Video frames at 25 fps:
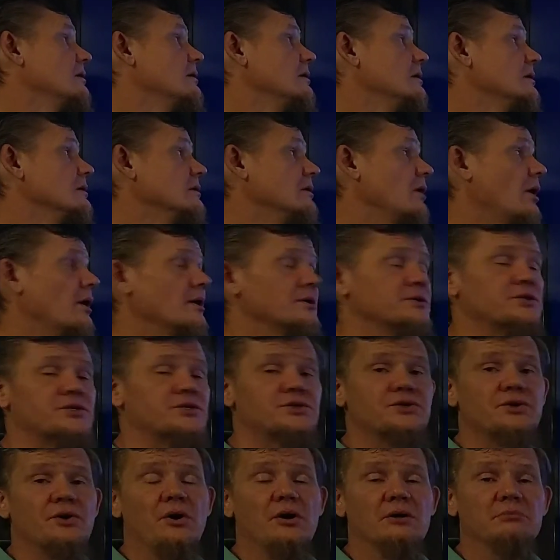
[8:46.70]
large,
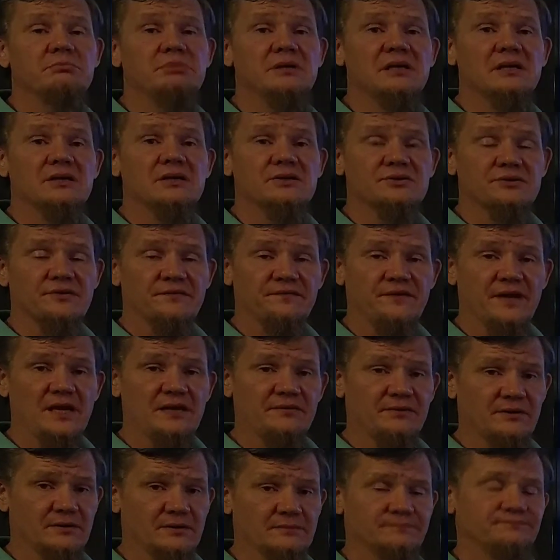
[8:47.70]
strong beaks are
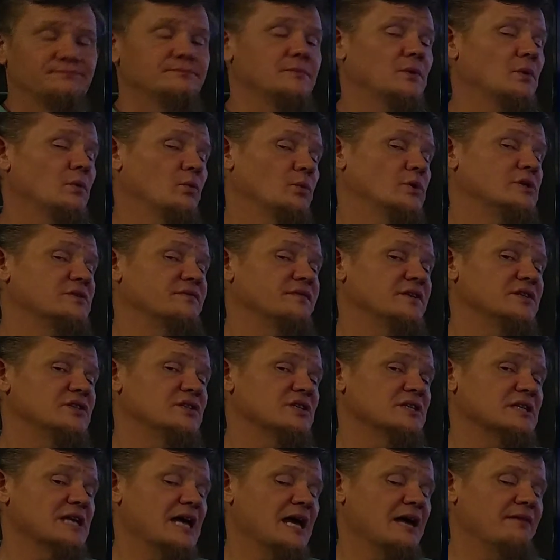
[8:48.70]
favored, which
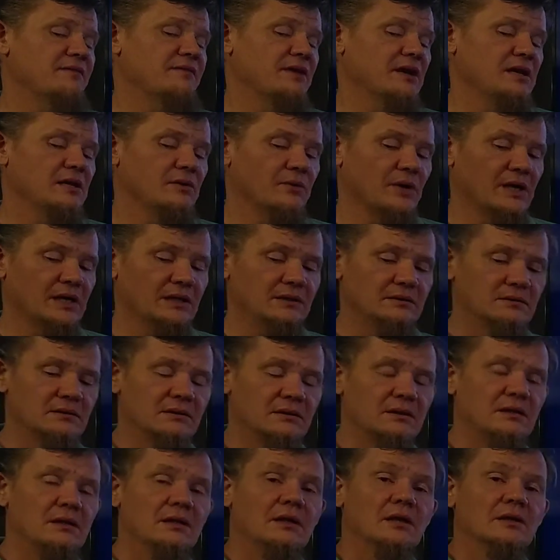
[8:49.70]
finches have anyway.
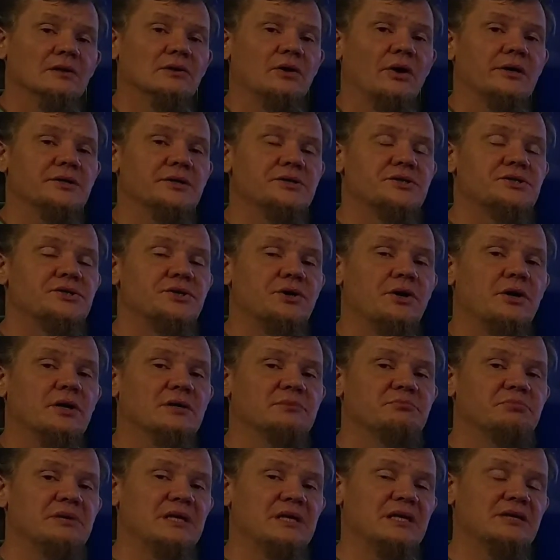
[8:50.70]
Large, strong
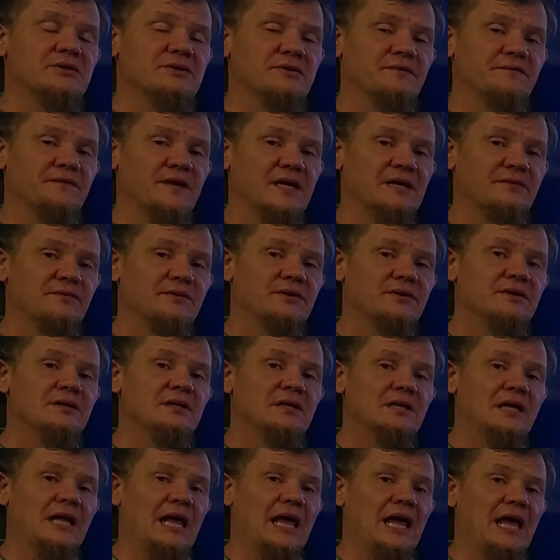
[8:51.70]
beaks are favored,
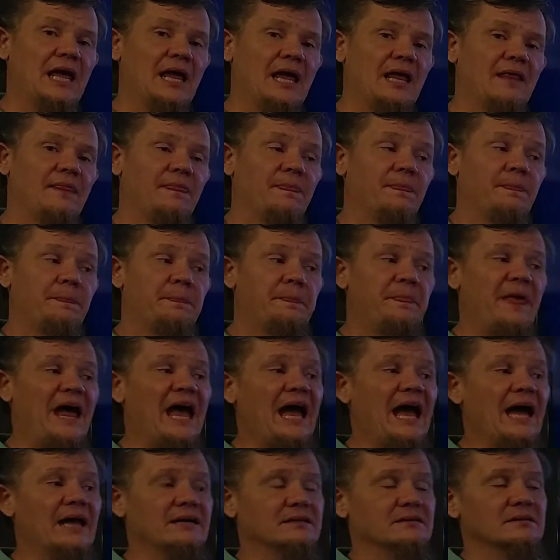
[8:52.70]
and
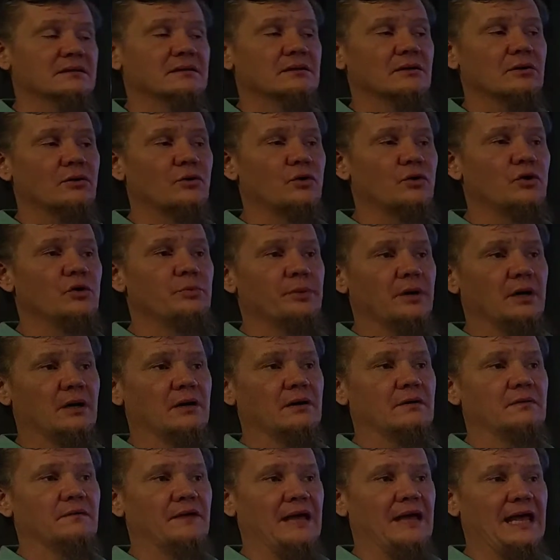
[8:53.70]
that group
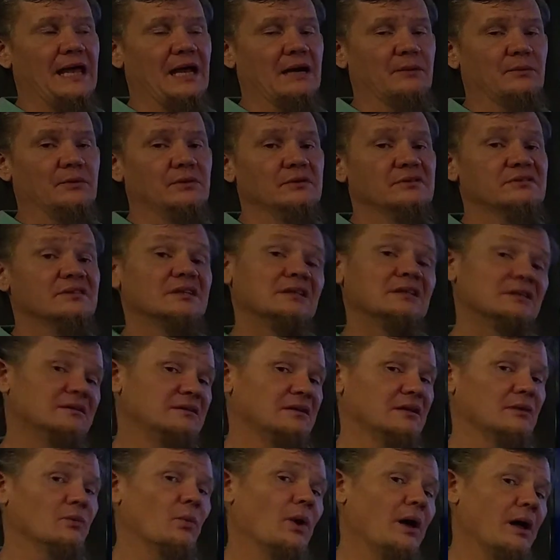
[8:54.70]
of animals
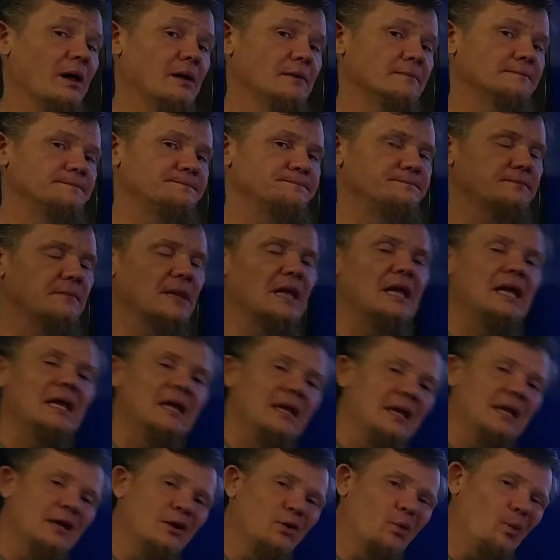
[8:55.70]
did well.
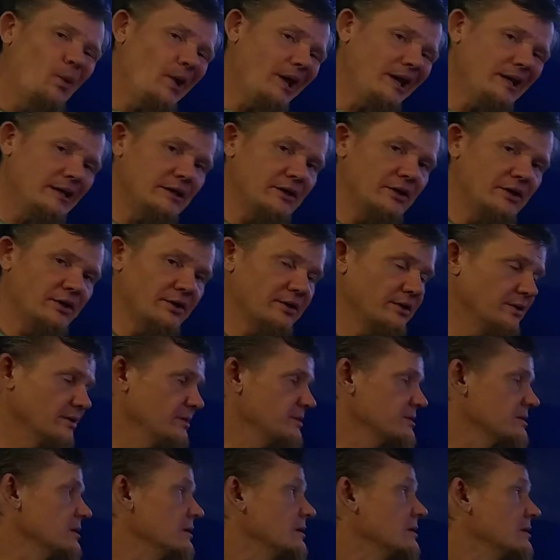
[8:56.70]
In wet
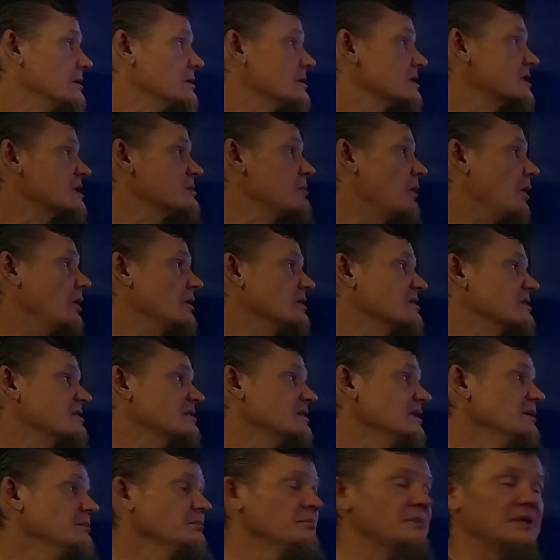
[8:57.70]
years, small,
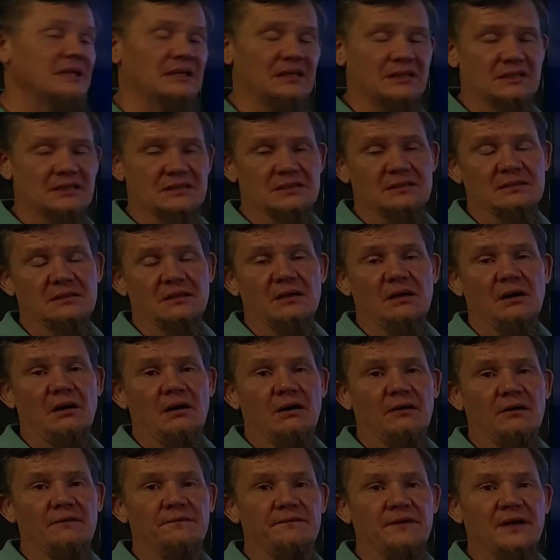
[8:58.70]
slim beaks
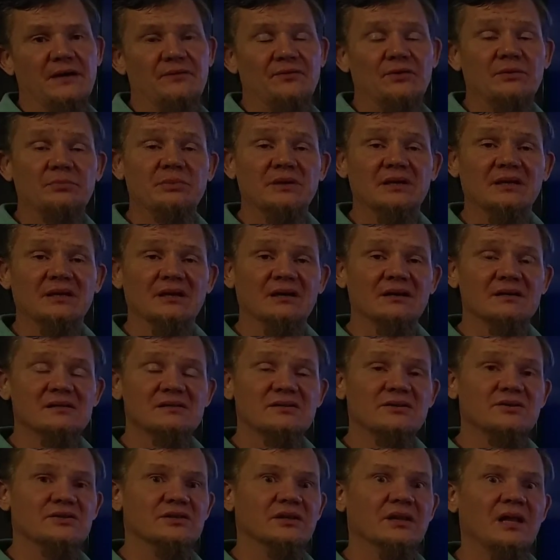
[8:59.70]
are favored because
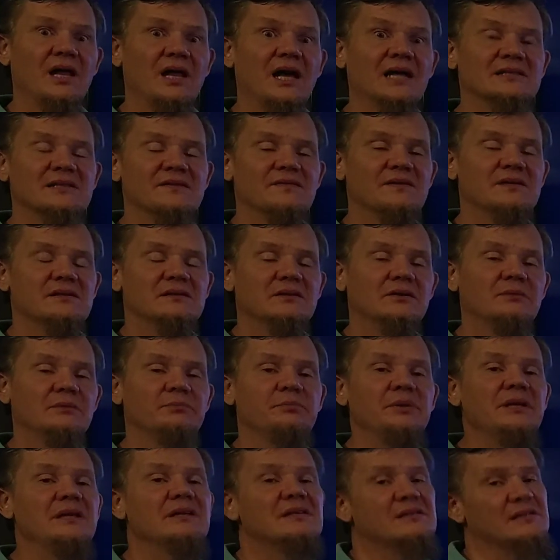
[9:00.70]
there's lots of these little
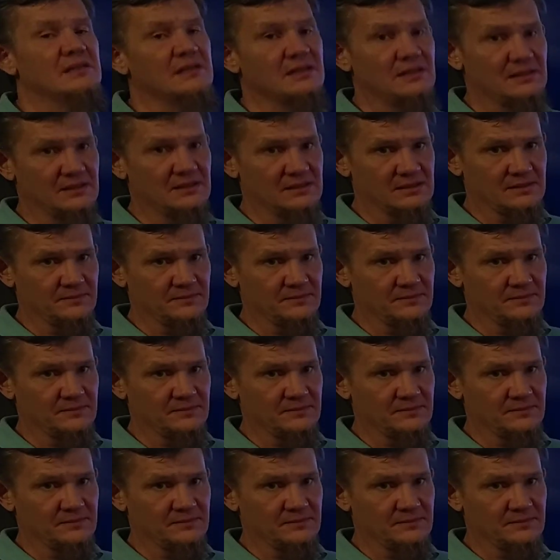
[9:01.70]
bitty seeds.